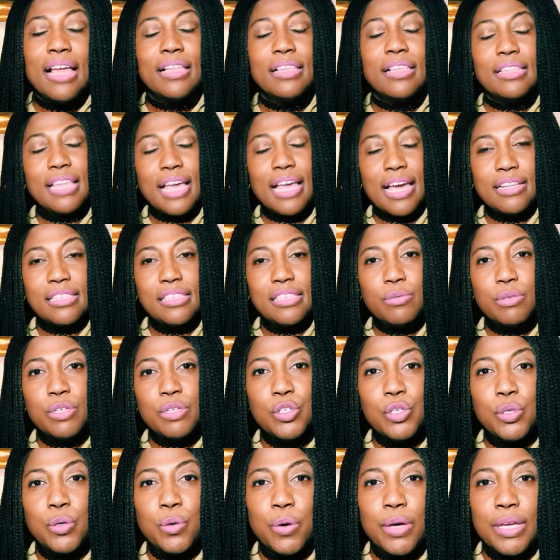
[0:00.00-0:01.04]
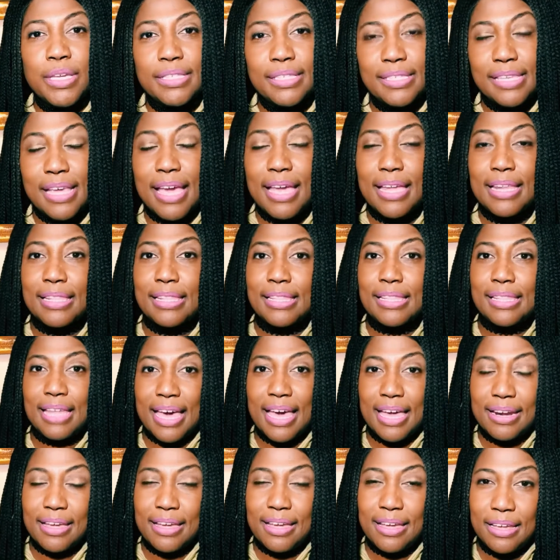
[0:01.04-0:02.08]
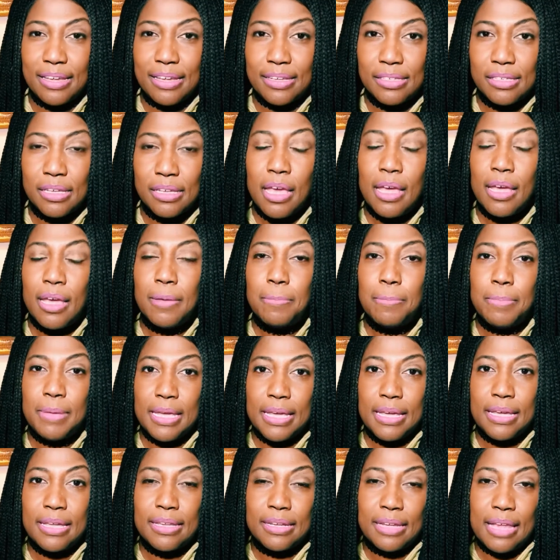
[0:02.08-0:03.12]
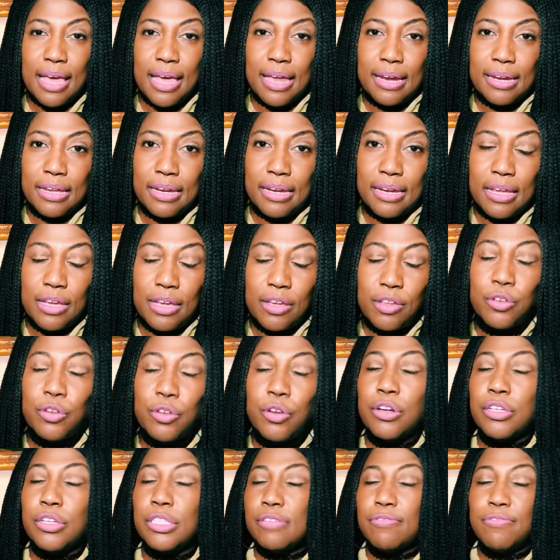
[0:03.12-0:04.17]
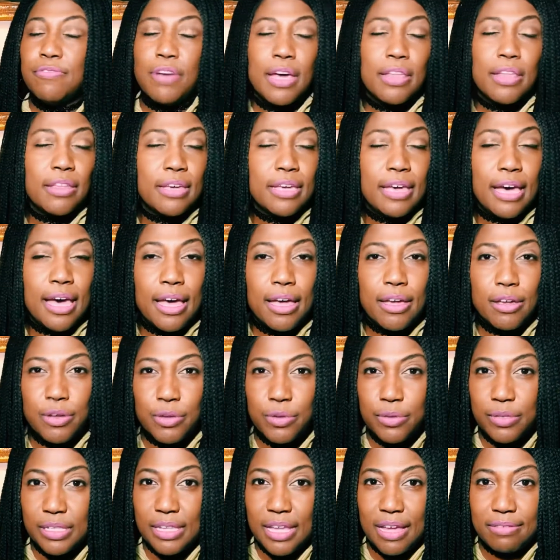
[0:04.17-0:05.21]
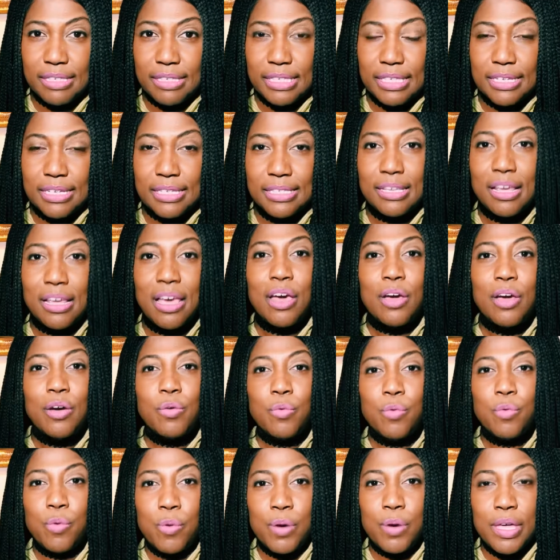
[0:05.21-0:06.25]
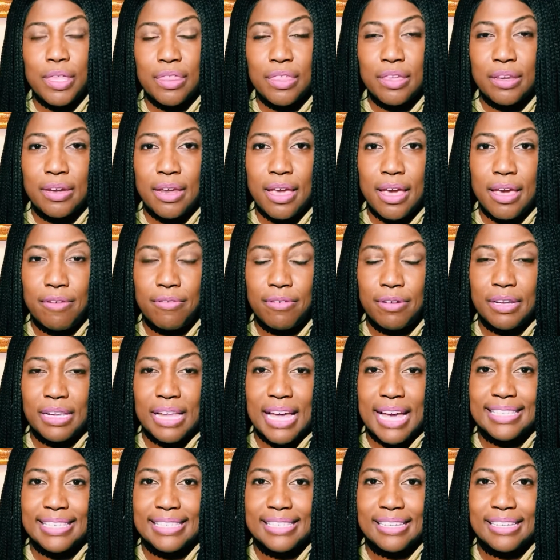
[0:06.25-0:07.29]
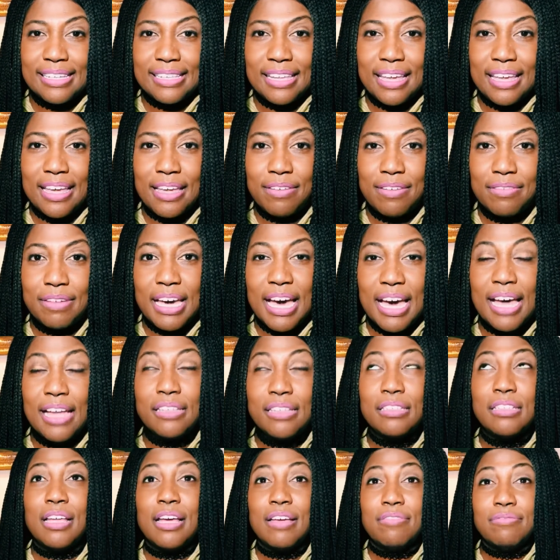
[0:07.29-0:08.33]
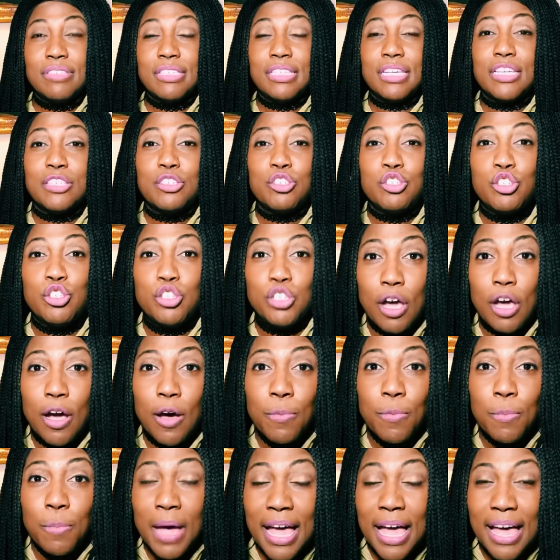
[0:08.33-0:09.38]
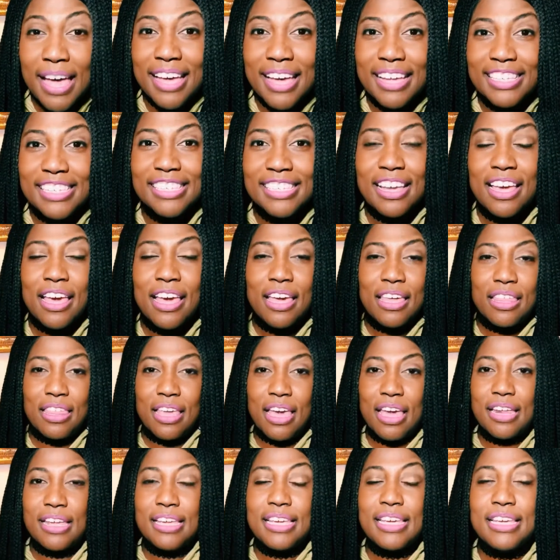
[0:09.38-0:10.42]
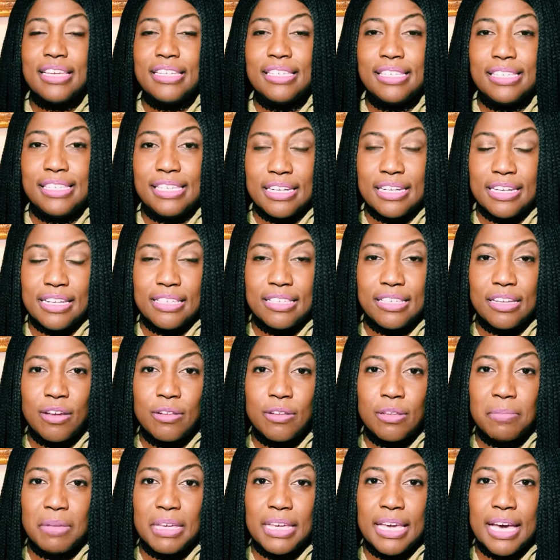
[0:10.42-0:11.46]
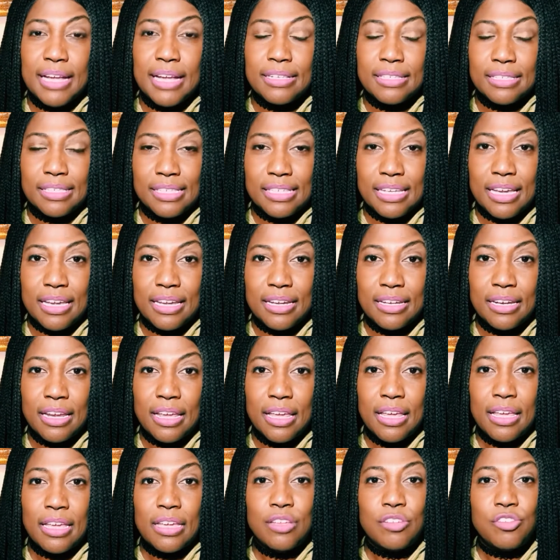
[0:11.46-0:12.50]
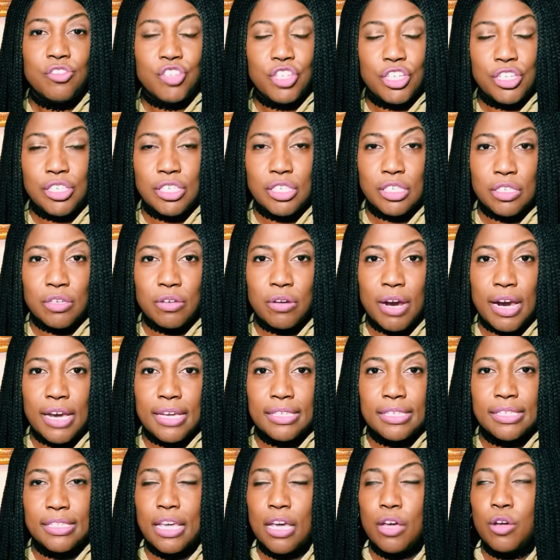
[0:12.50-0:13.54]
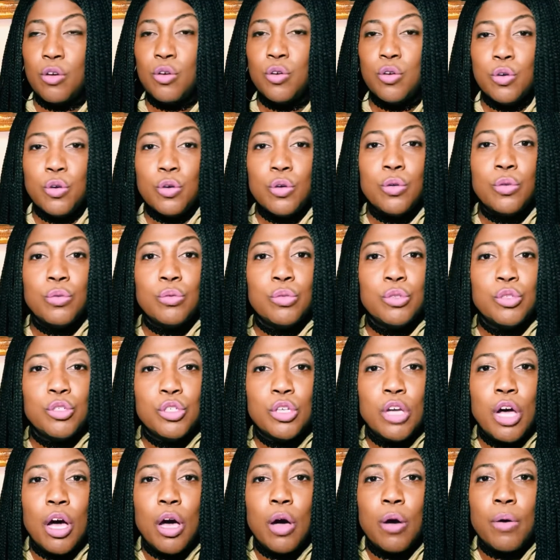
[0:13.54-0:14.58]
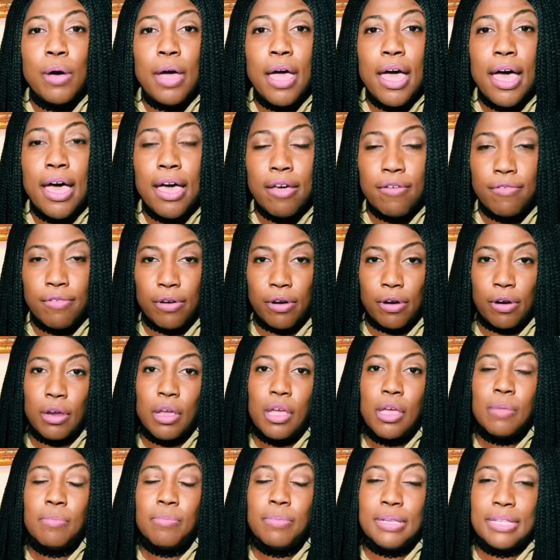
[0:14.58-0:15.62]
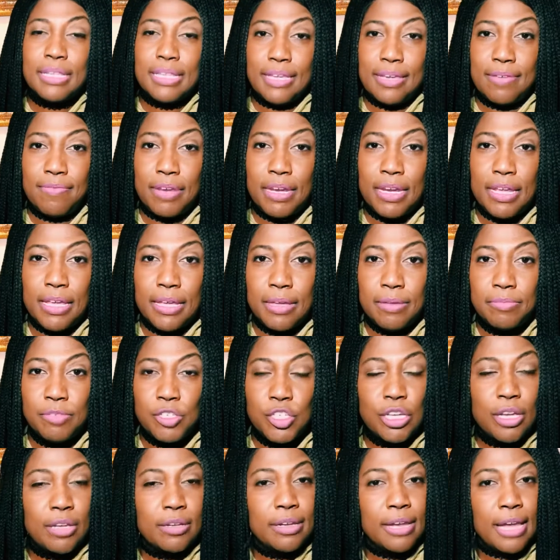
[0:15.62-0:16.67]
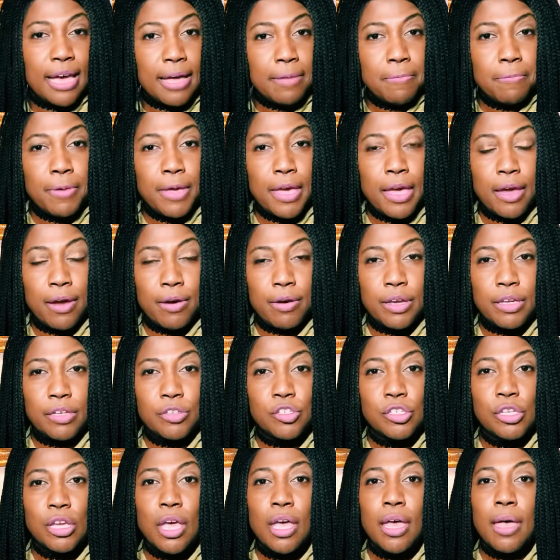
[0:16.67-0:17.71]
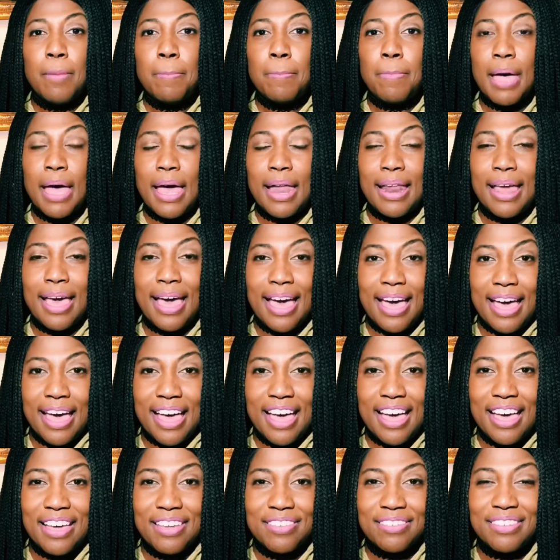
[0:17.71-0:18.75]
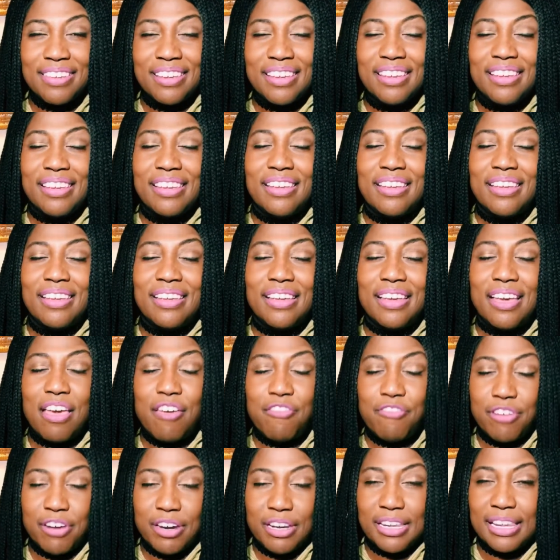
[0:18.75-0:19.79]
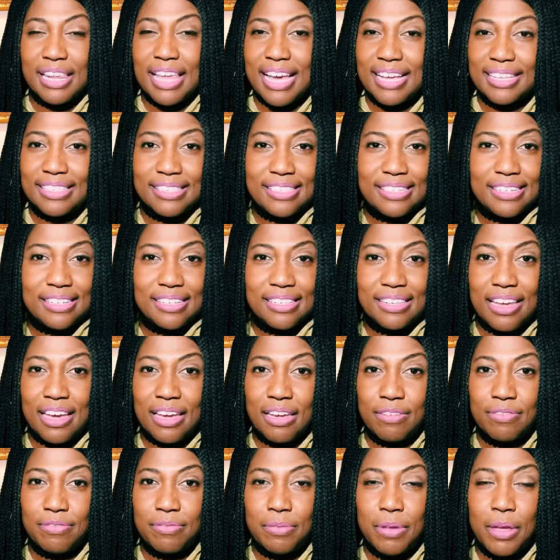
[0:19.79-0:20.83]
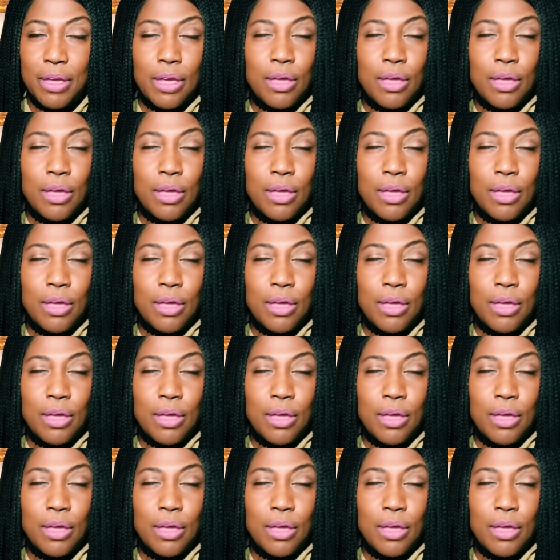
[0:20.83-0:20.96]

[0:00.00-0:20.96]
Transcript: Let us rejoice and let us be glad in it. Glory to Father God who loves us with an everlasting love. God loves us so much that he sent his only begotten Son, Jesus Christ, that whosoever believe in him shall not perish, but have everlasting life.